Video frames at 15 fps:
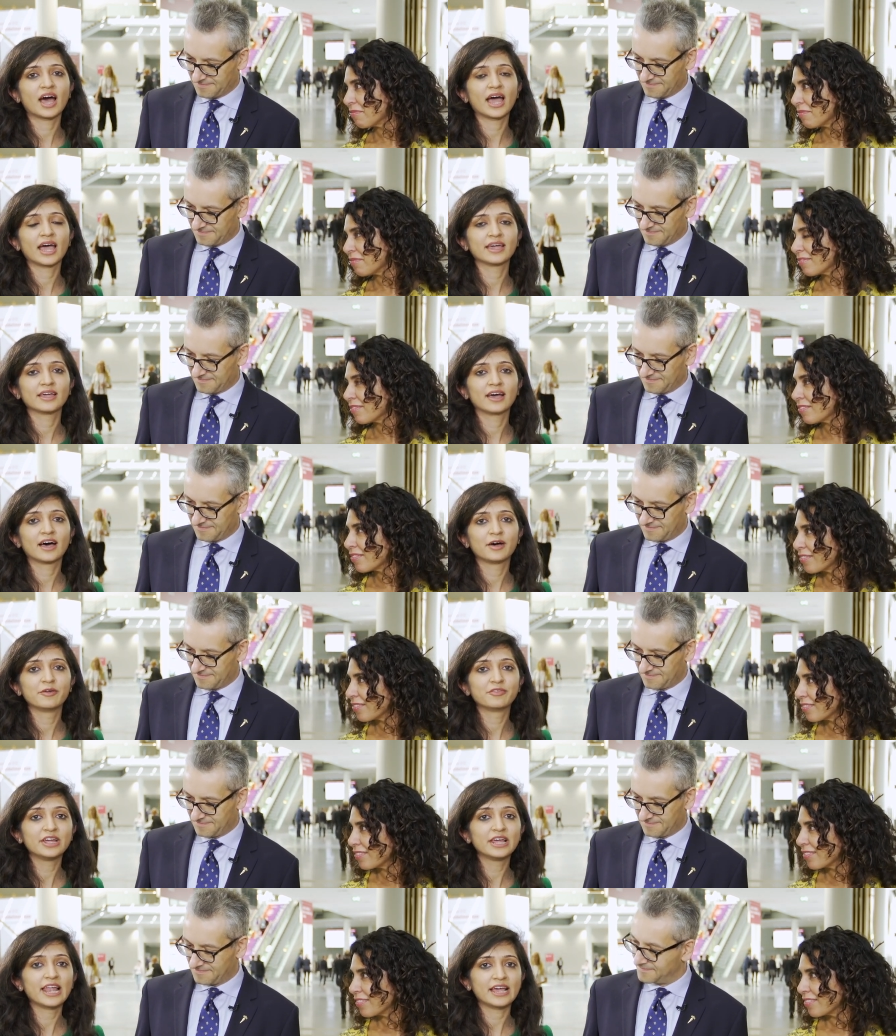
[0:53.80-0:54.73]

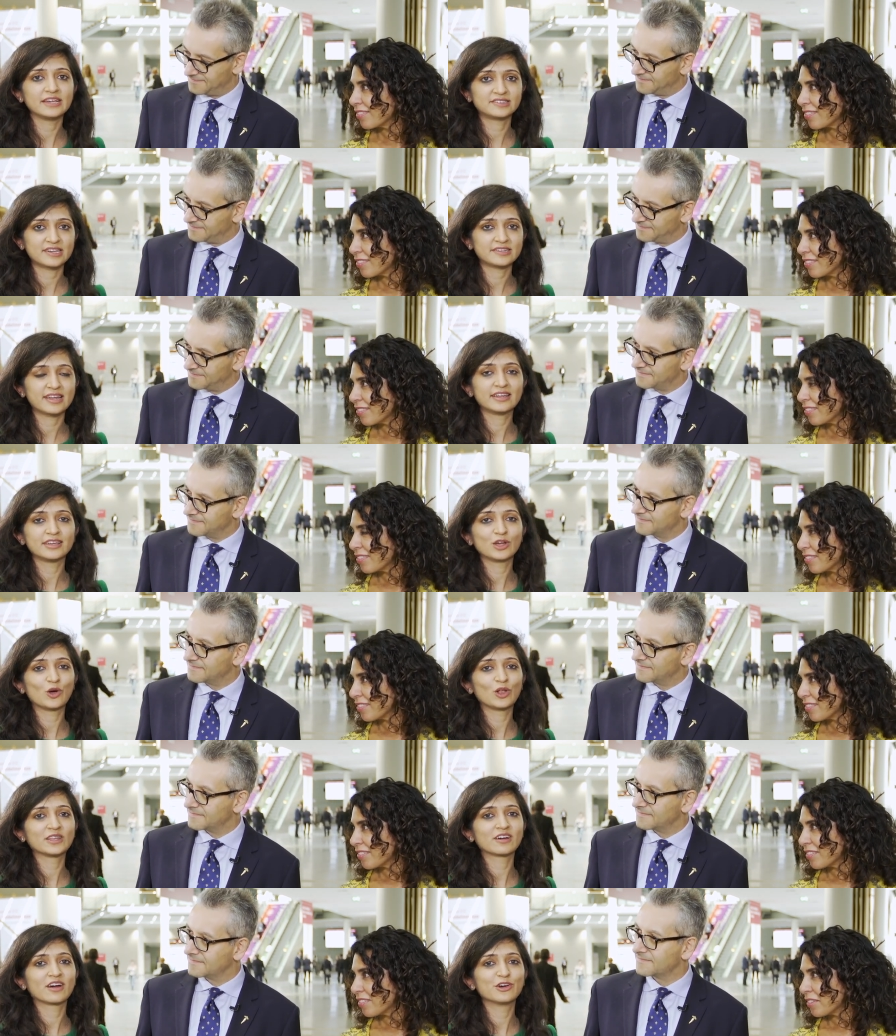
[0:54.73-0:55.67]
Speaker 1: I realized, attending
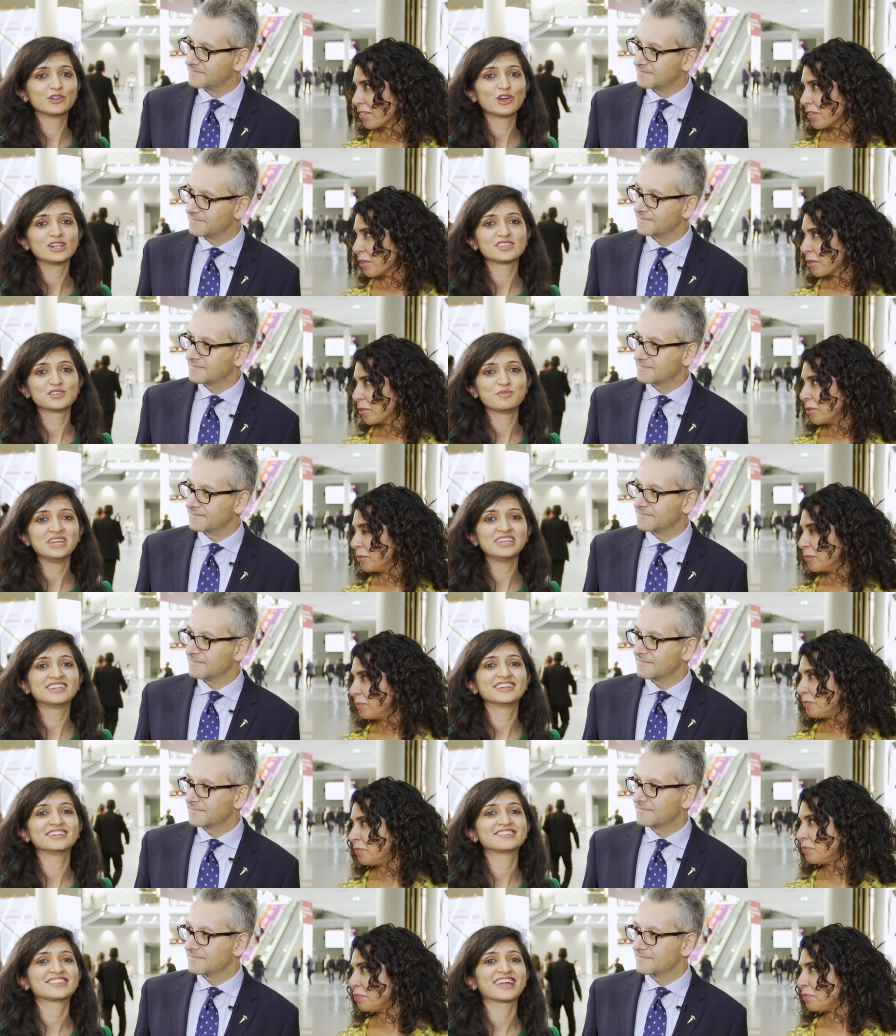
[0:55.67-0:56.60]
all the cardiology
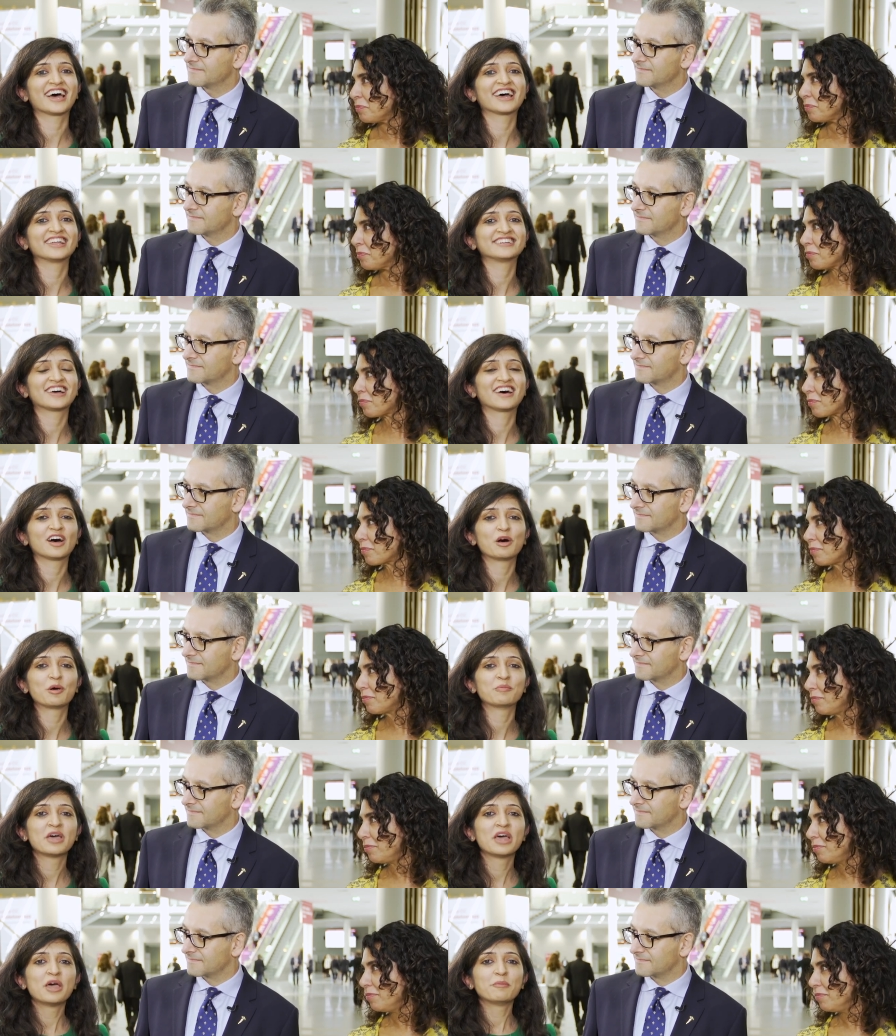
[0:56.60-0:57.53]
meetings, that
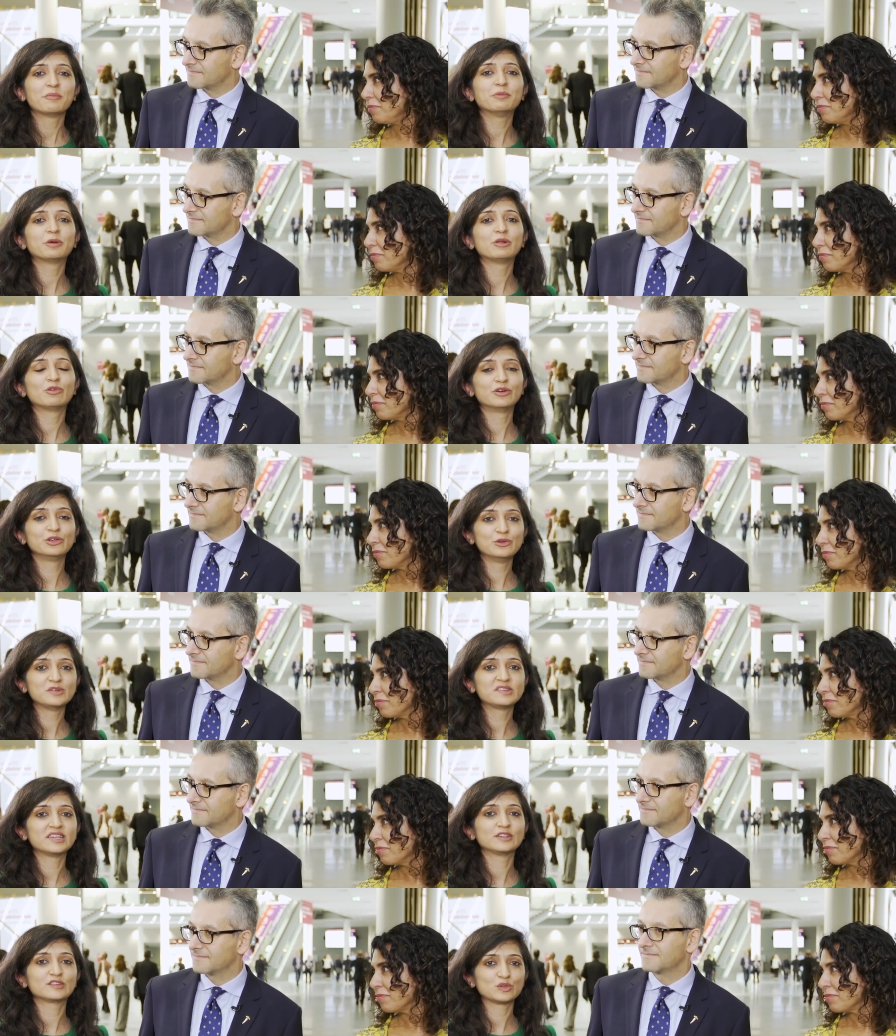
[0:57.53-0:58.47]
people were
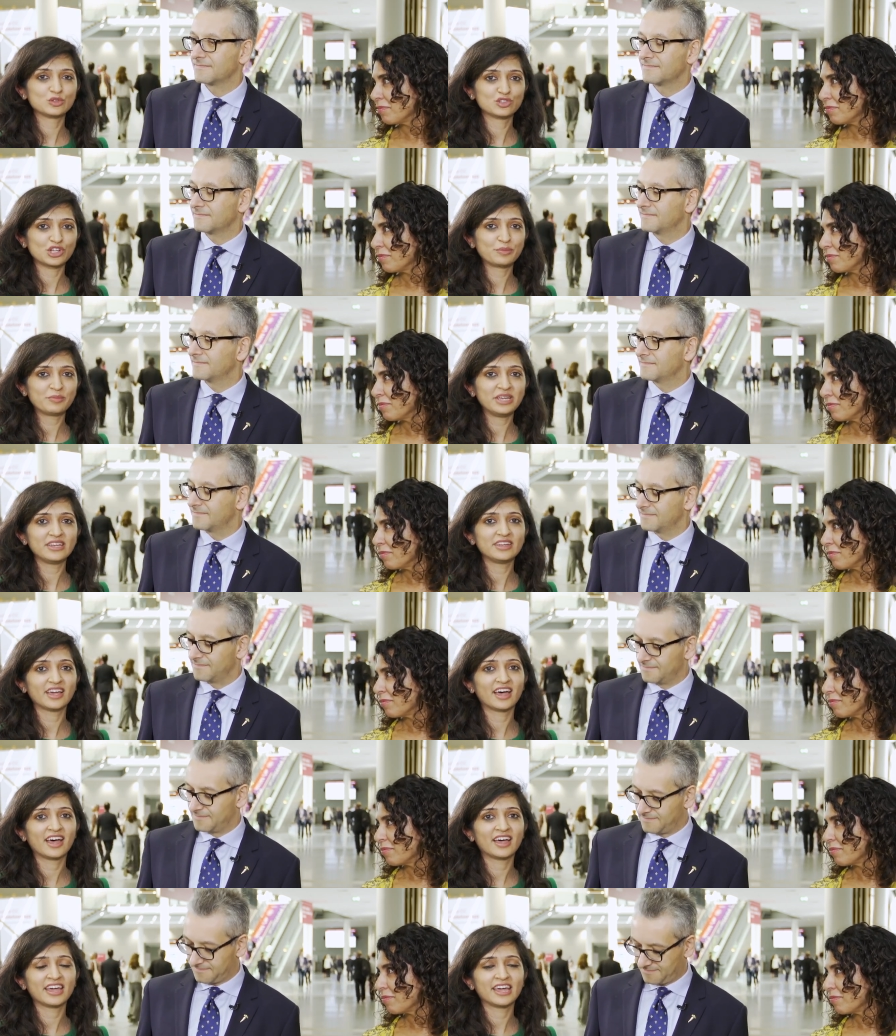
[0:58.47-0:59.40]
using social
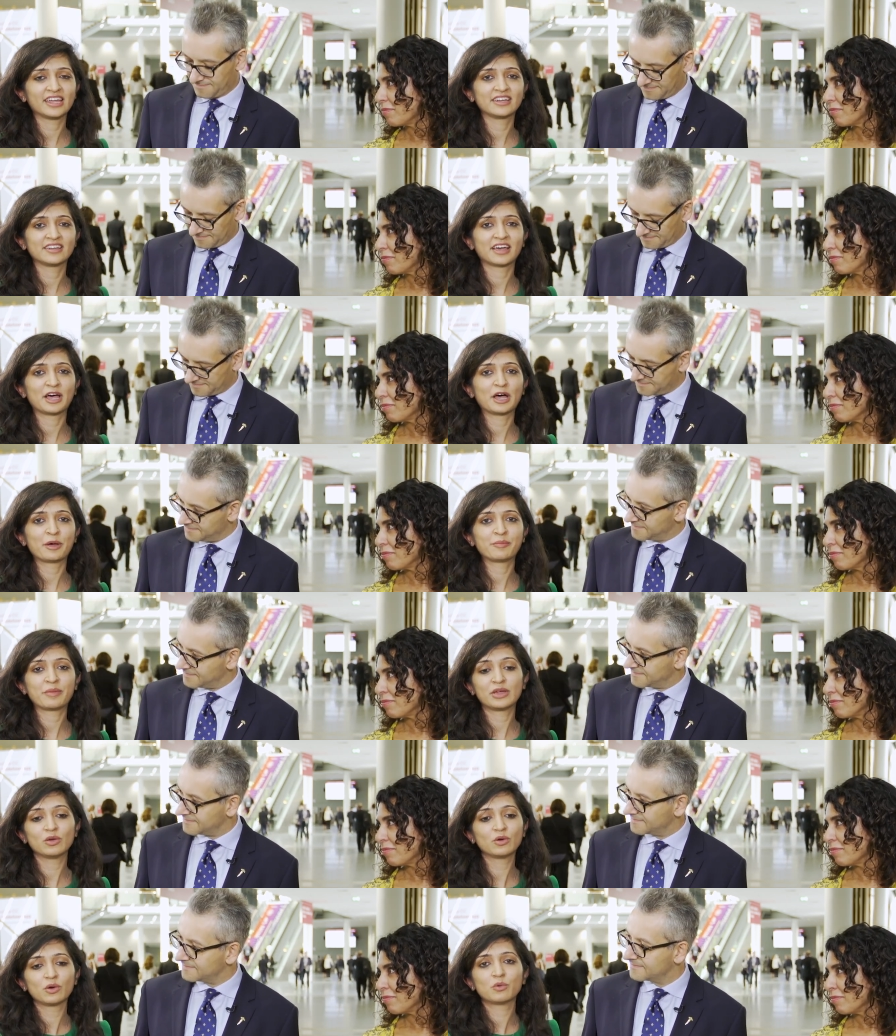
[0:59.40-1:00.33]
media, and
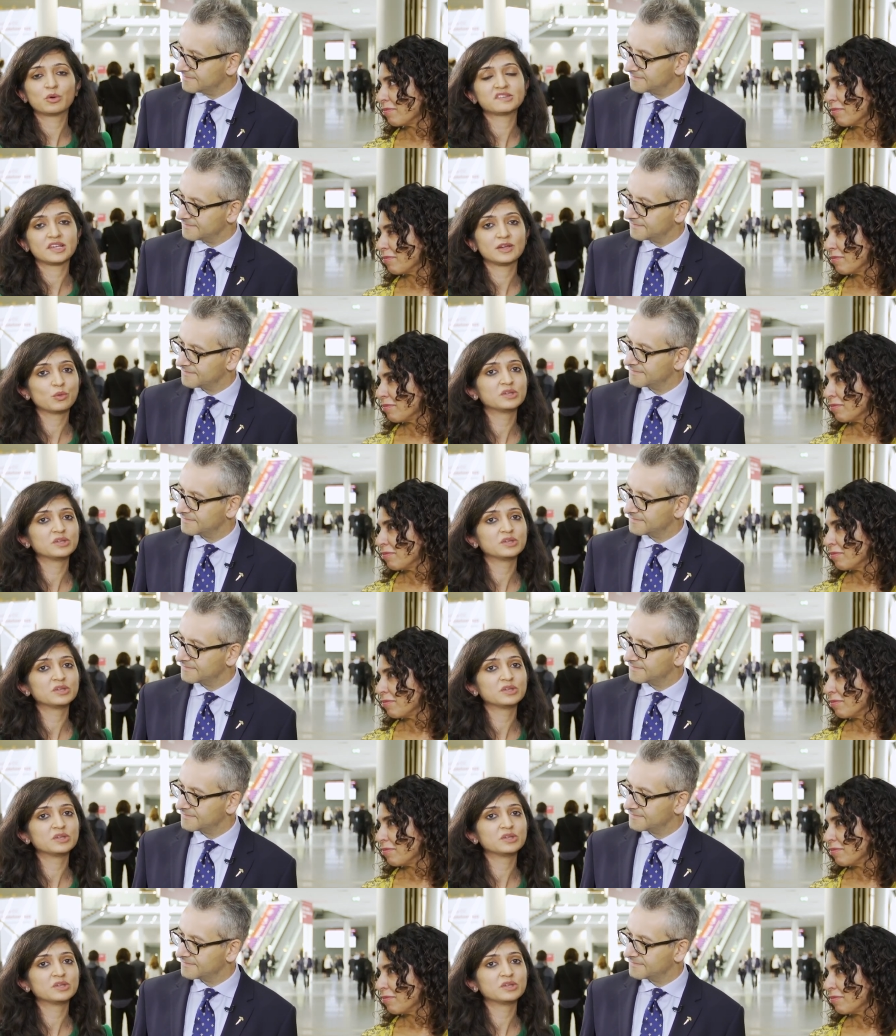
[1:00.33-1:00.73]
you know, it